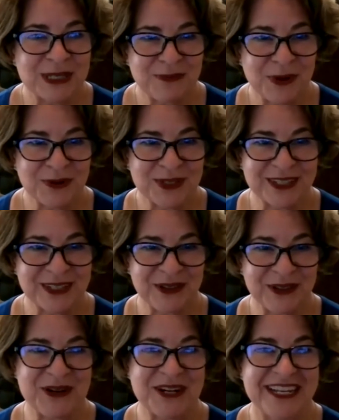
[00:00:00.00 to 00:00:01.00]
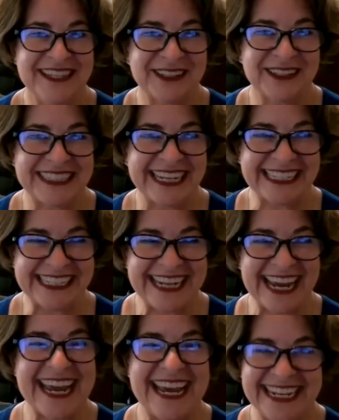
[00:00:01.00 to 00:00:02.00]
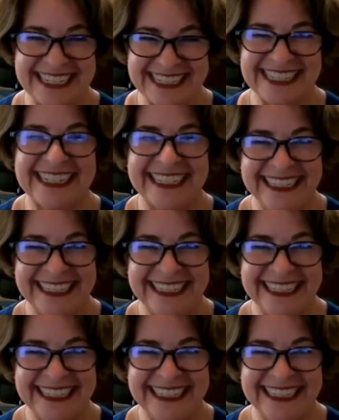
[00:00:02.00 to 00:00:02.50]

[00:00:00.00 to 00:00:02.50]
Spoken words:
supposed to learn in those 6 days.